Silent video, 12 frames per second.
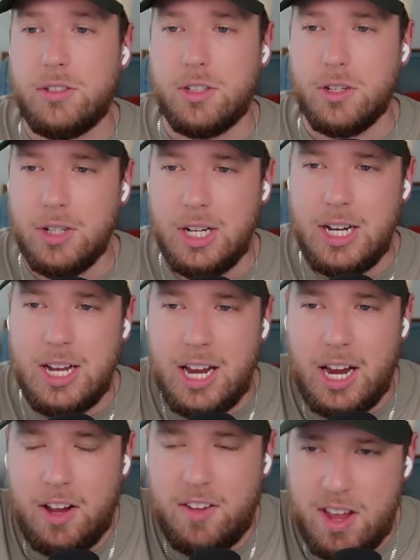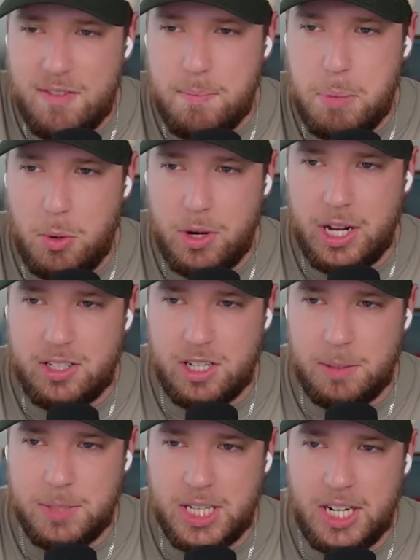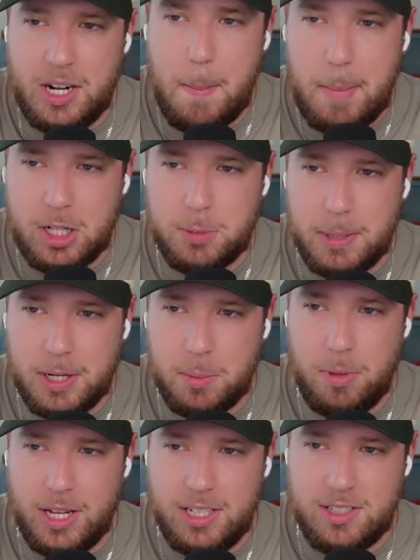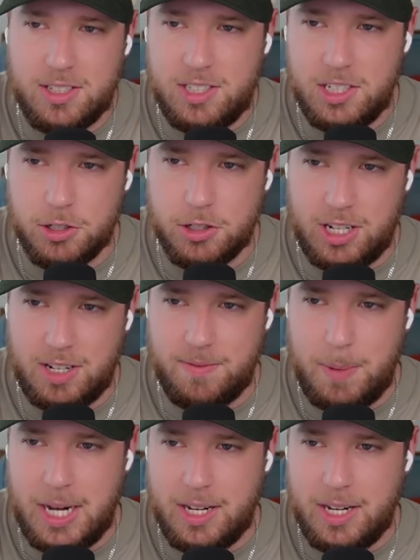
So if Bo Nix comes in a much better place this year and Sean Payton